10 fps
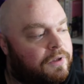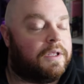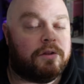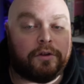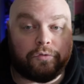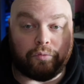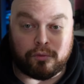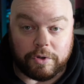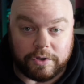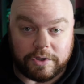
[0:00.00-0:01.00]
It looked
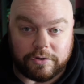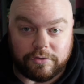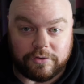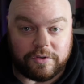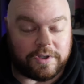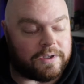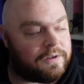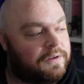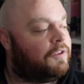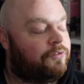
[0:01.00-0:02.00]
really interesting
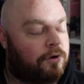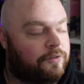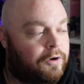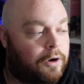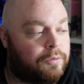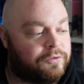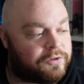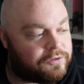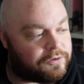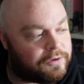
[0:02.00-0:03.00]
as far as art was
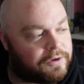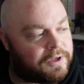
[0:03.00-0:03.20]
concerned.